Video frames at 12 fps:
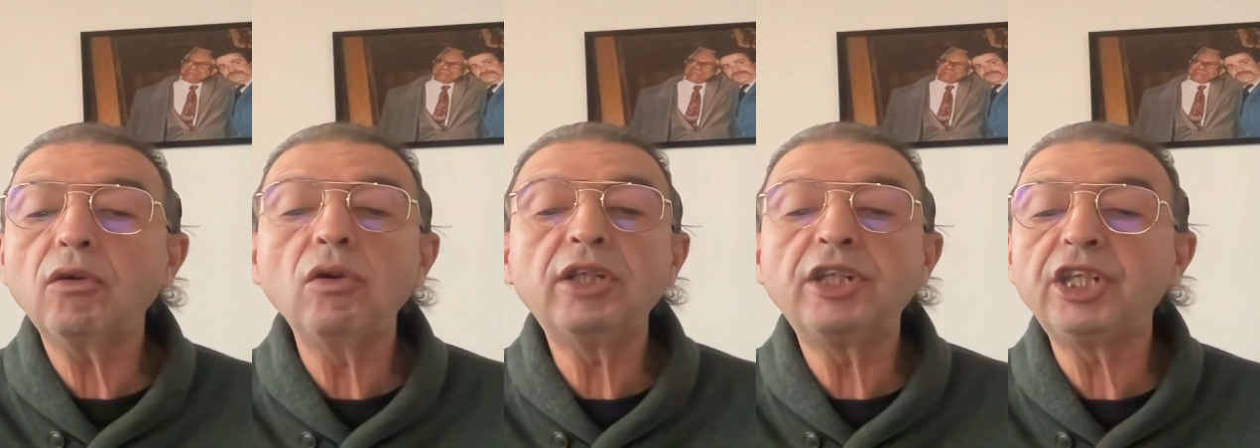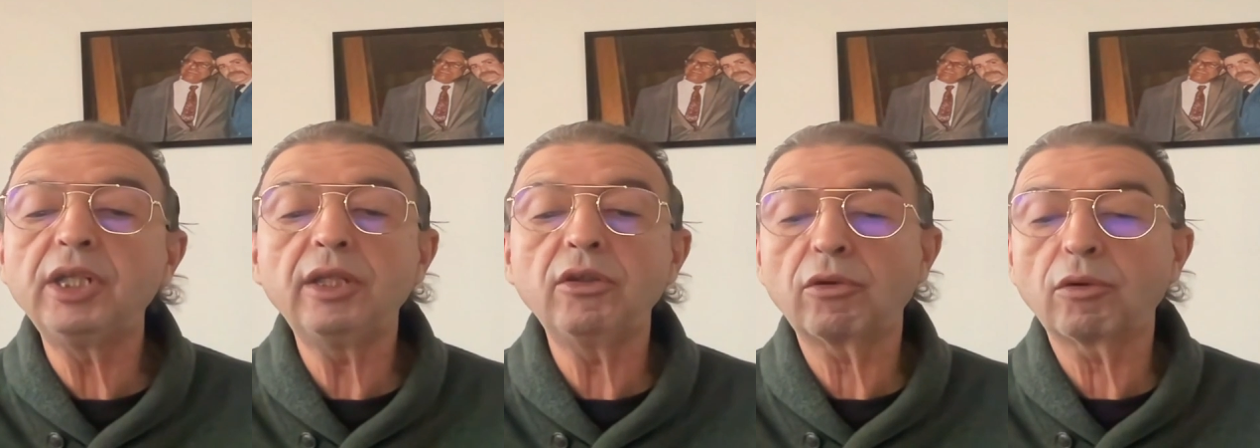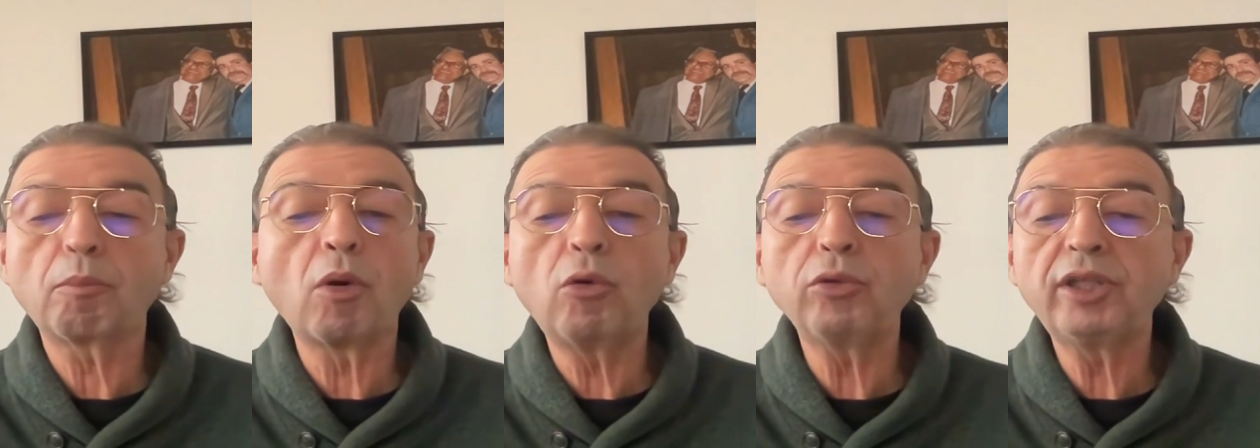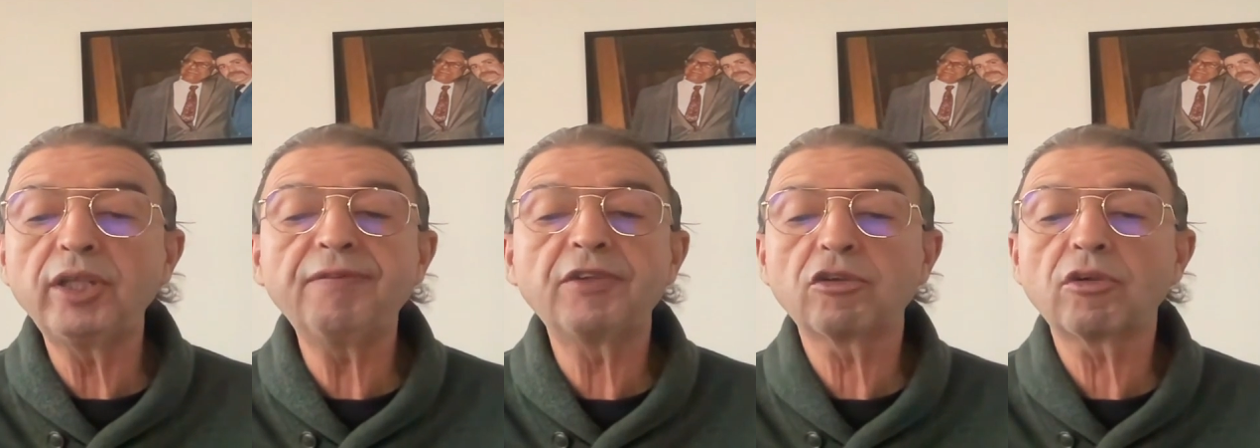ulterior
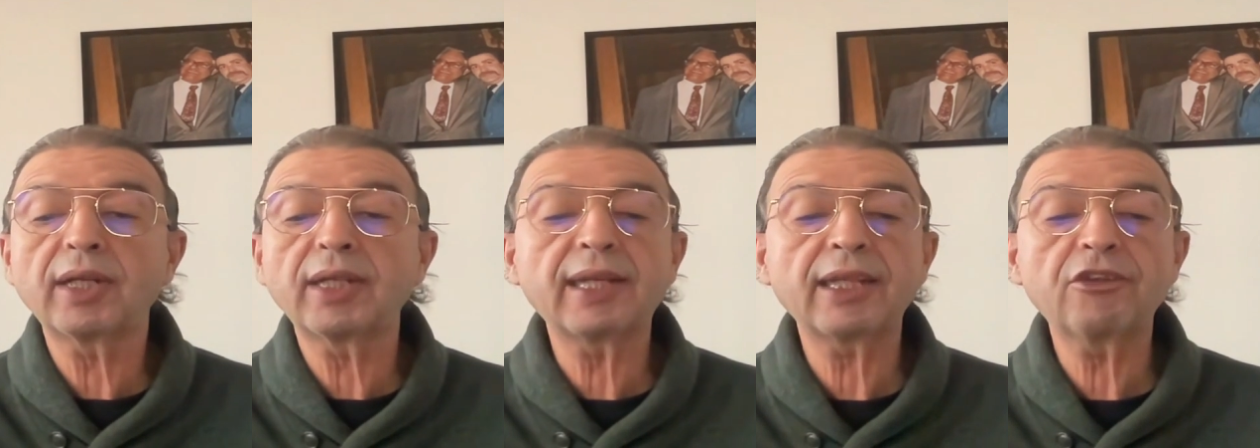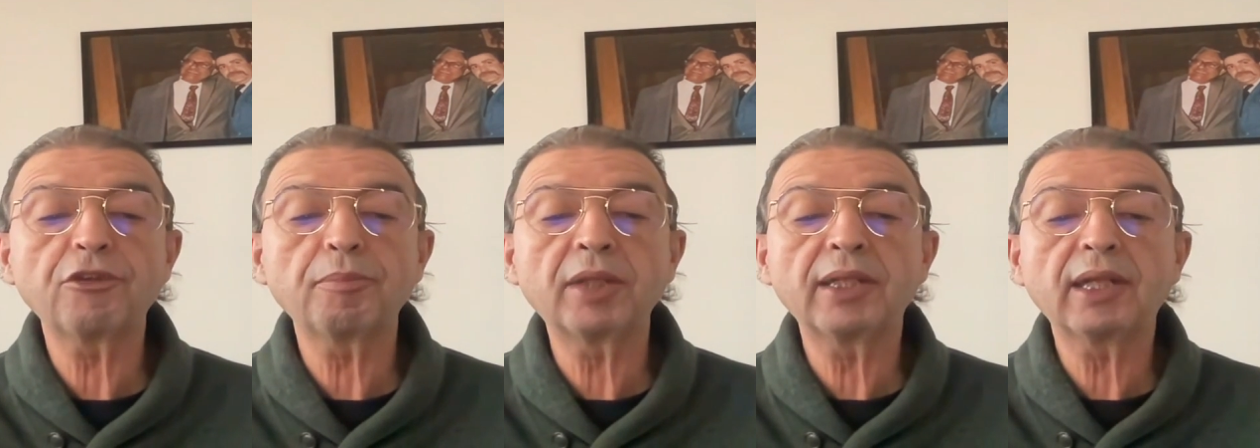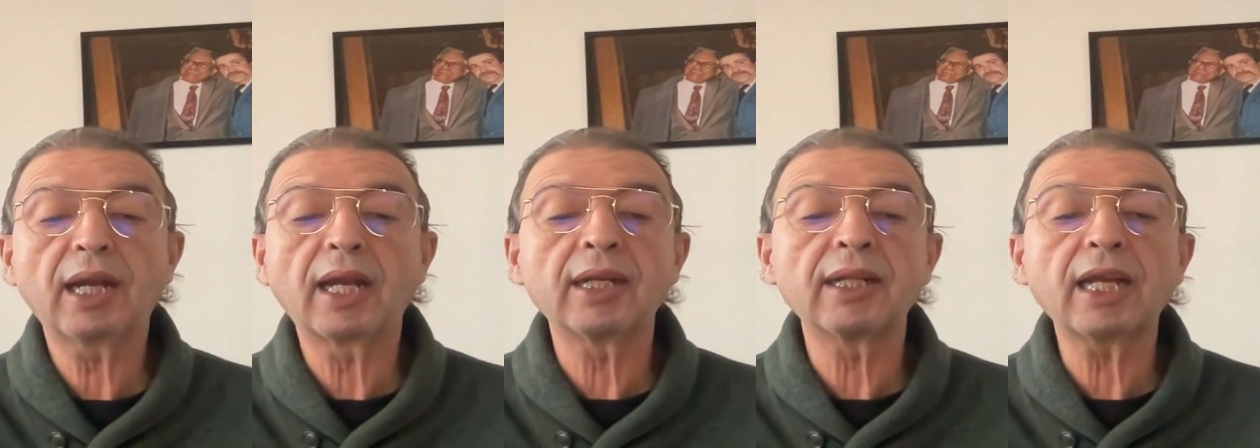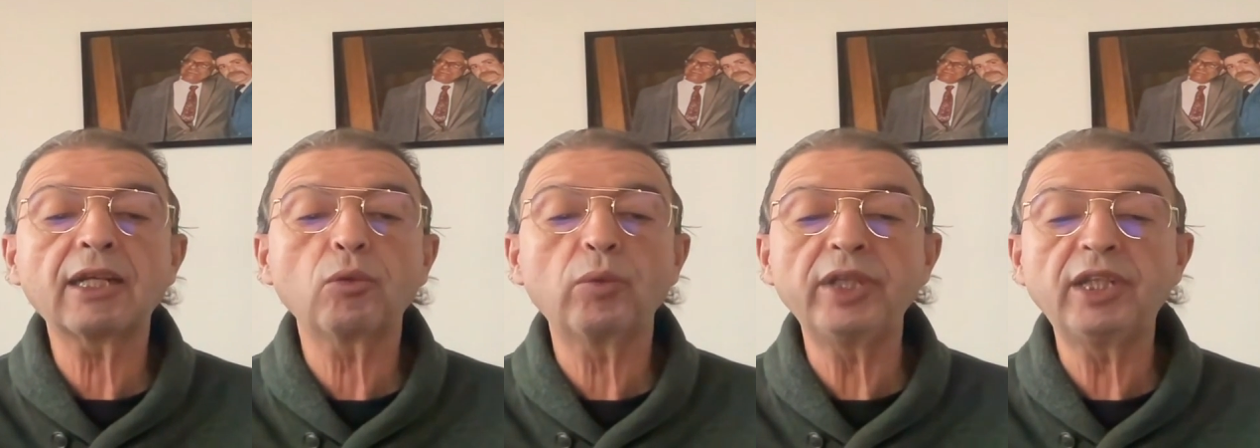motives or attachment, and that
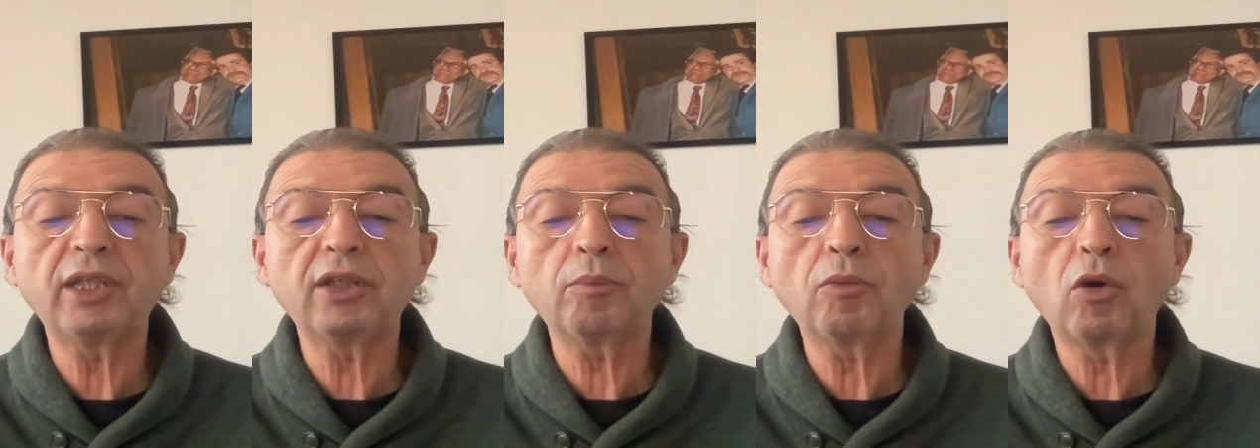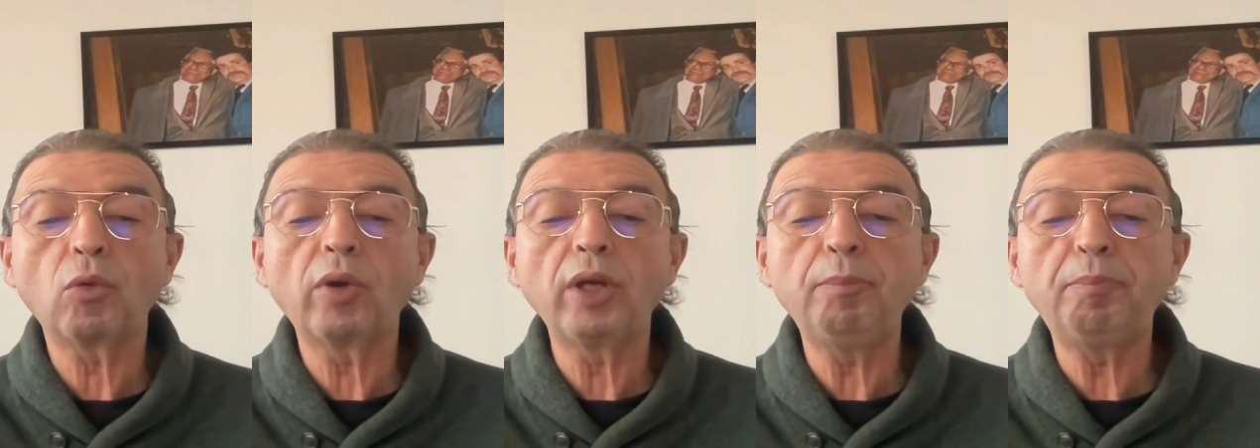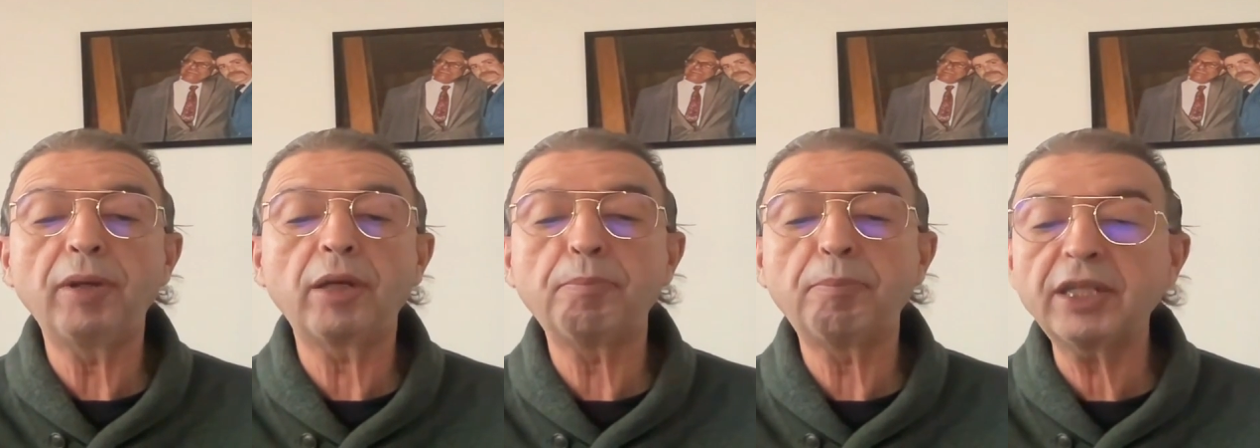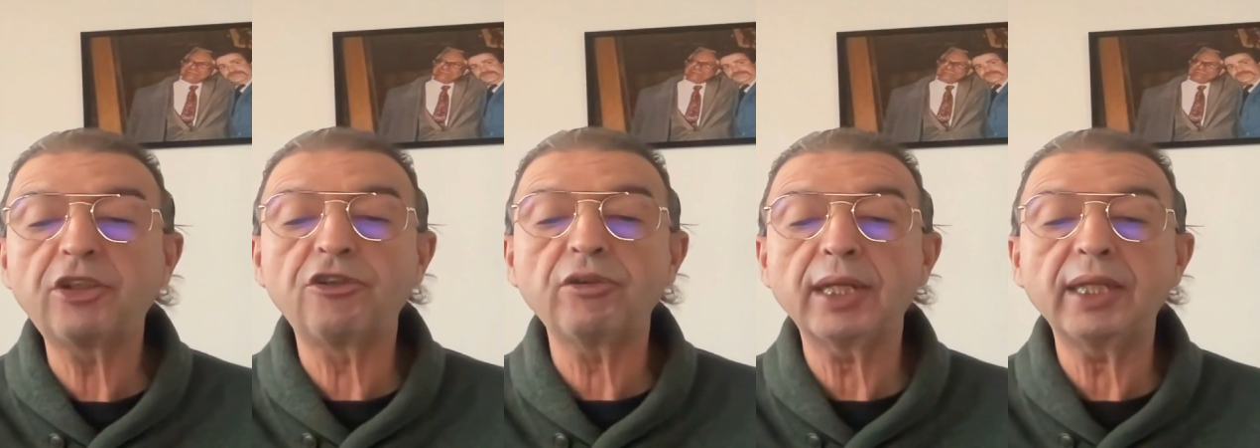wisdom will
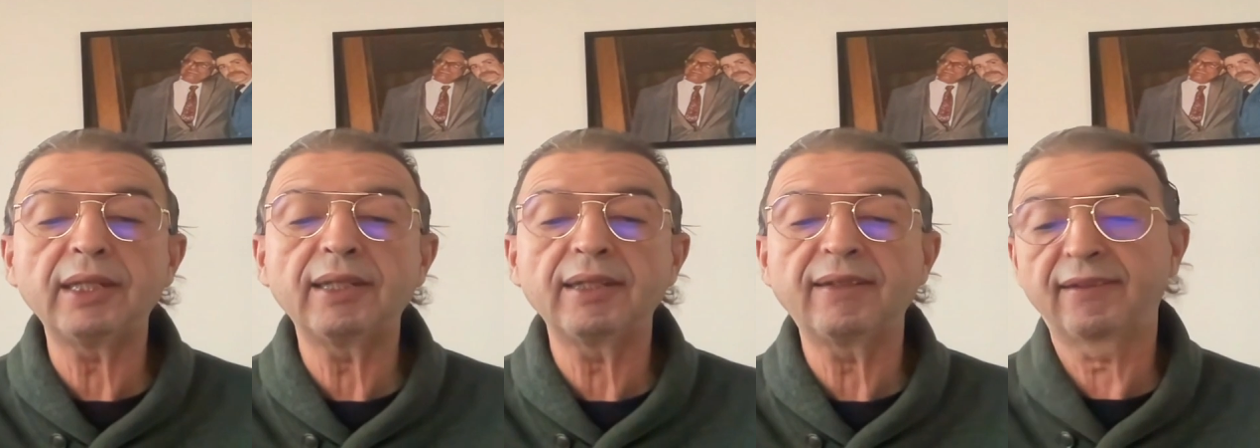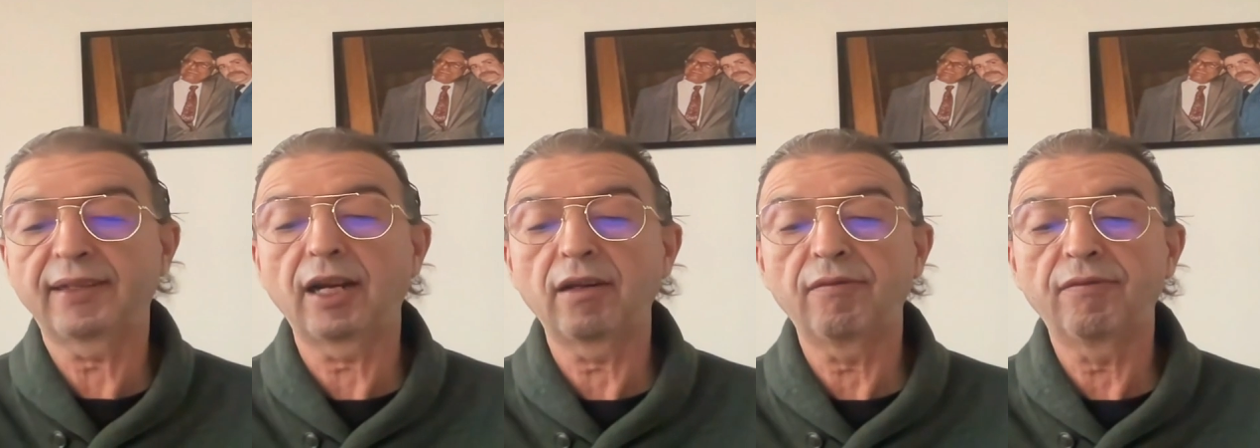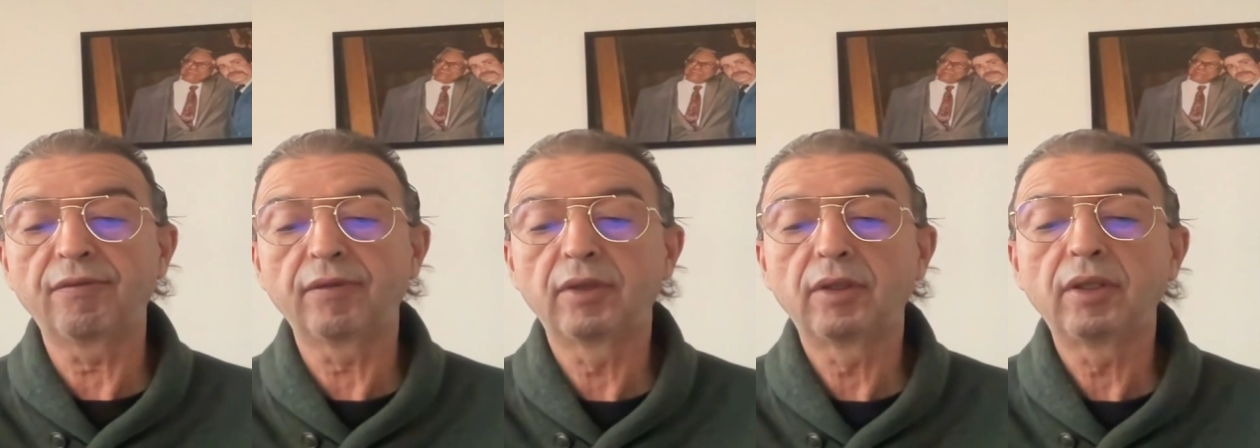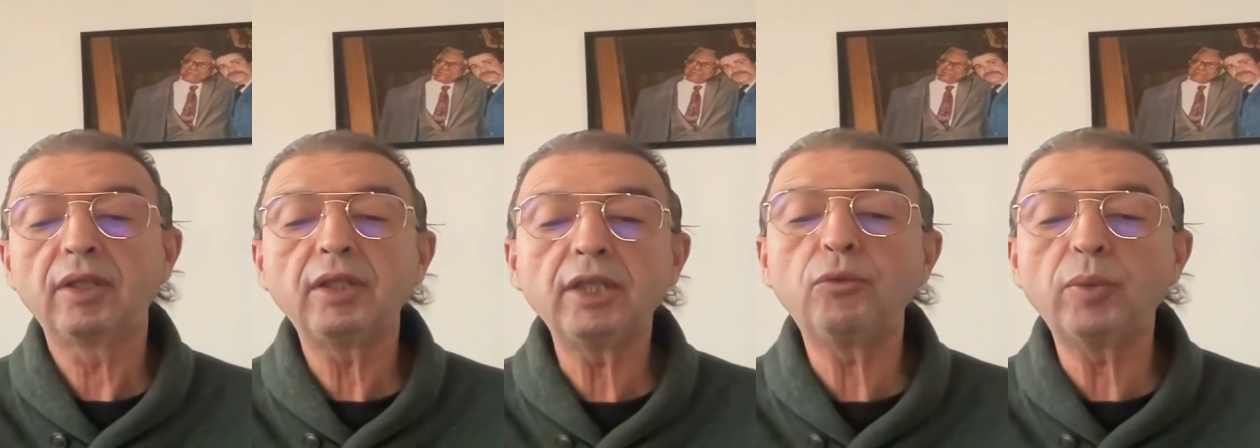perpetuate itself.
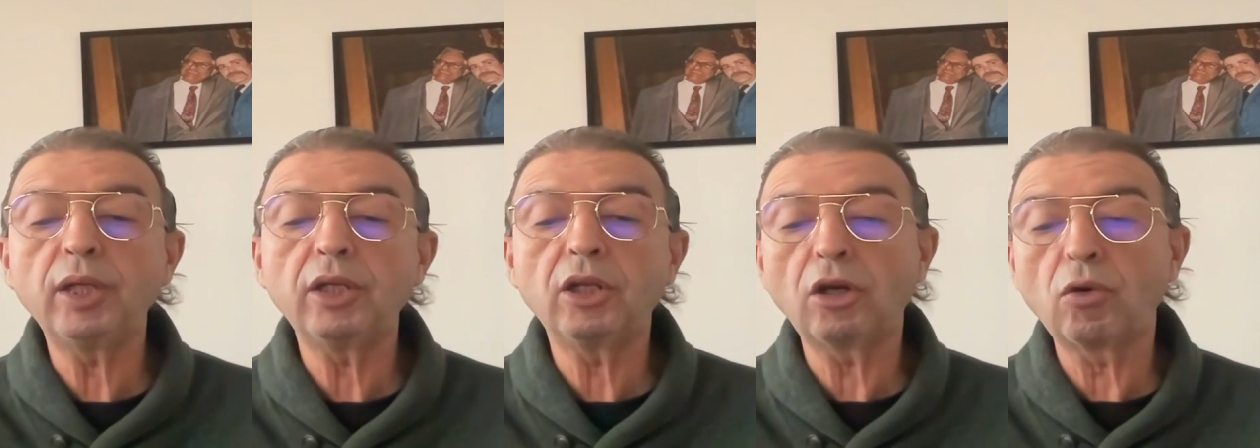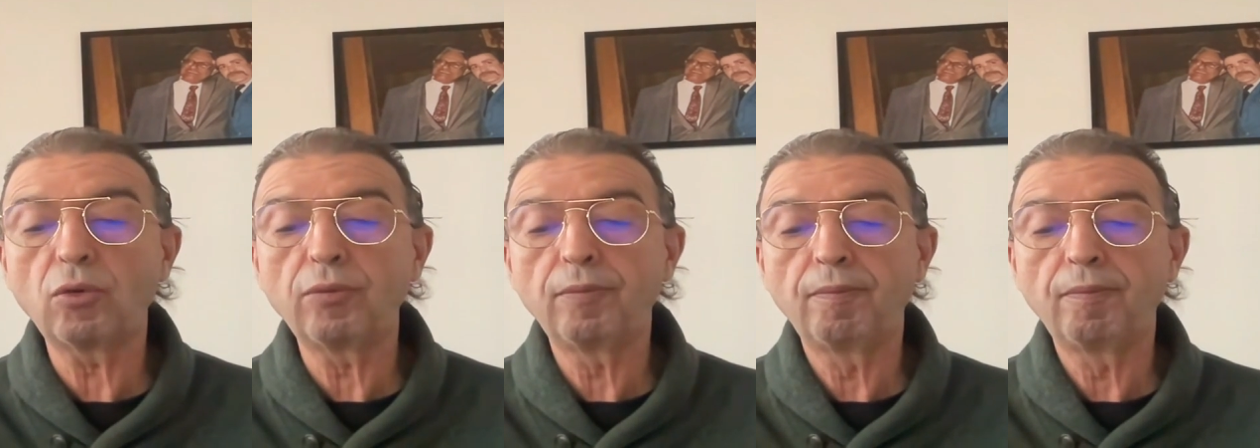It will grow.